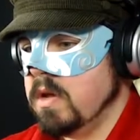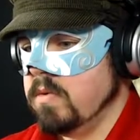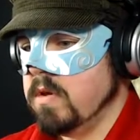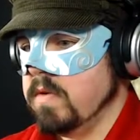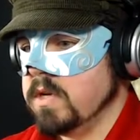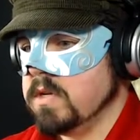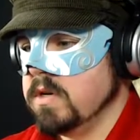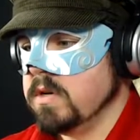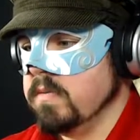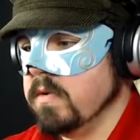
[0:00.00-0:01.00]
well, you rescued
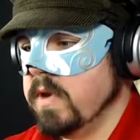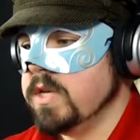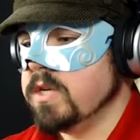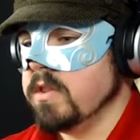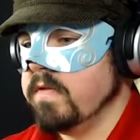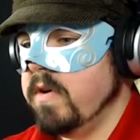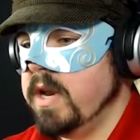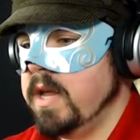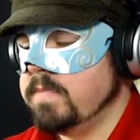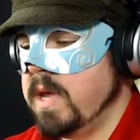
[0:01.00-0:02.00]
Jean-Marie, so at the very
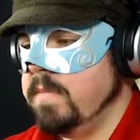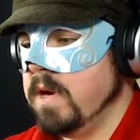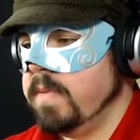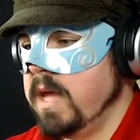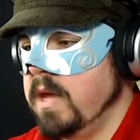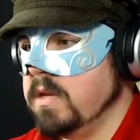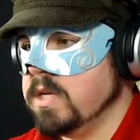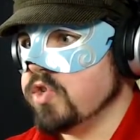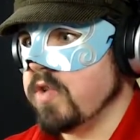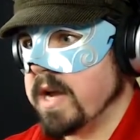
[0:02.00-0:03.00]
least people are being
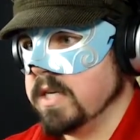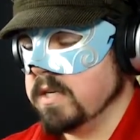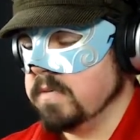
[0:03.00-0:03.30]
distracted.